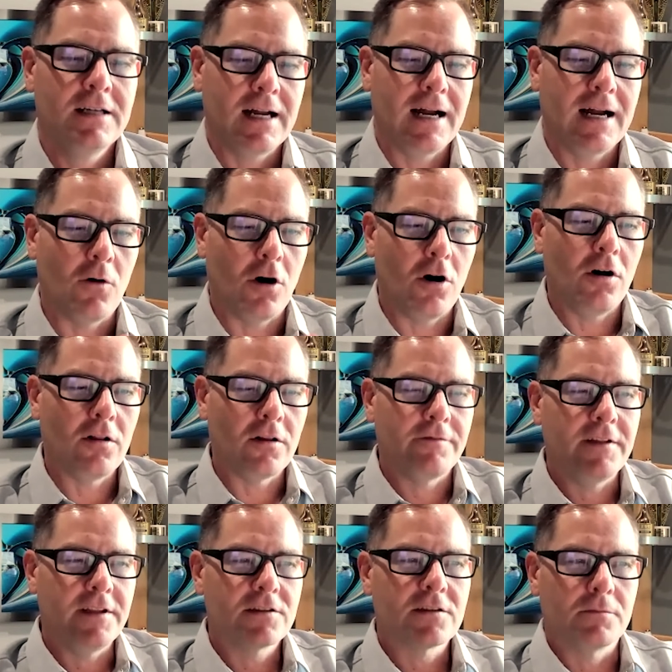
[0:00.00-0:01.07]
how all of
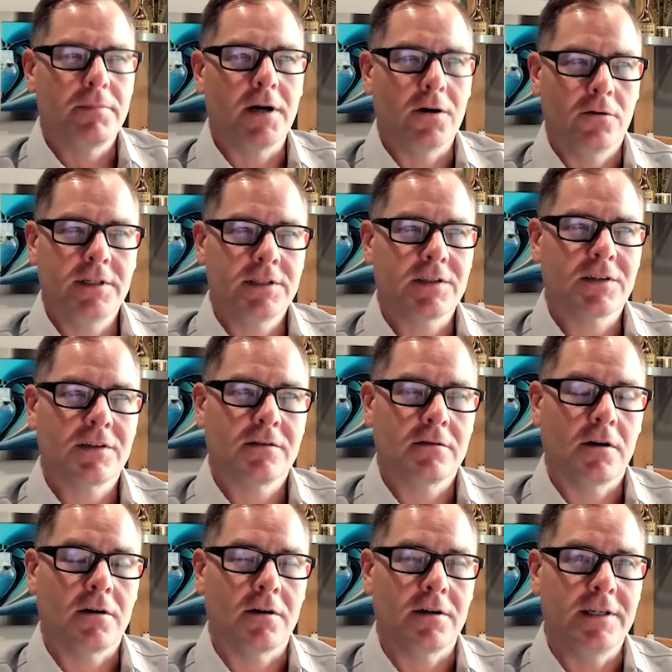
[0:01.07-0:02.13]
these components
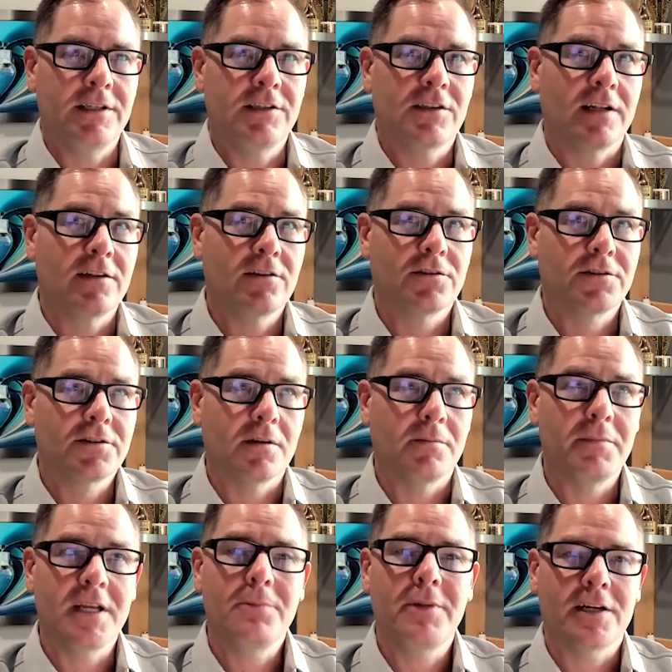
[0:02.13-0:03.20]
are essential to the
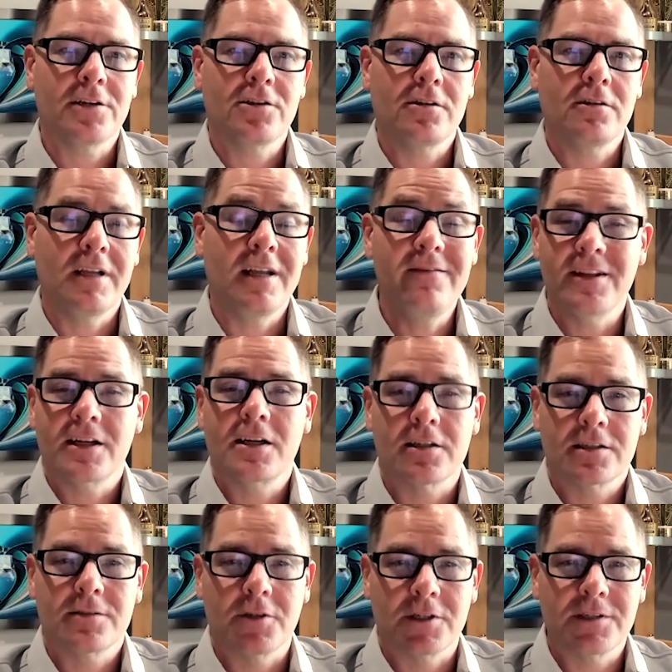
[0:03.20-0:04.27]
big picture, even the
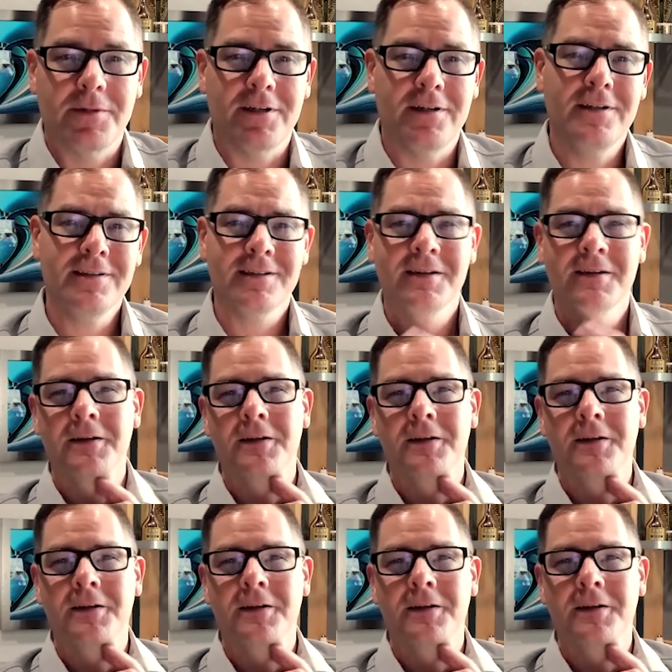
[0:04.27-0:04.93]
customer experience?